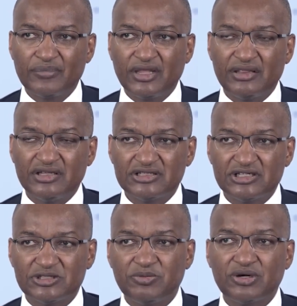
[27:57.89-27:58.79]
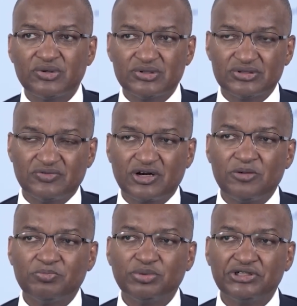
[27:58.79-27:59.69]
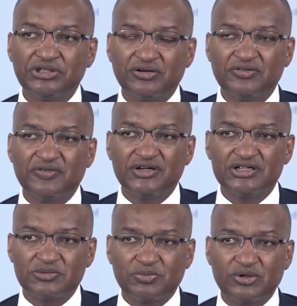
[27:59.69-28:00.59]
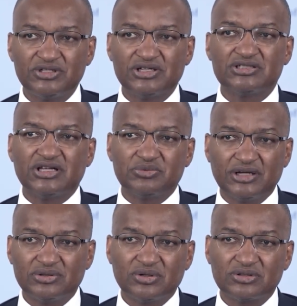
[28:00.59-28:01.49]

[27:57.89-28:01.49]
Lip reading: And this is because of the completion of the various projects that we had talked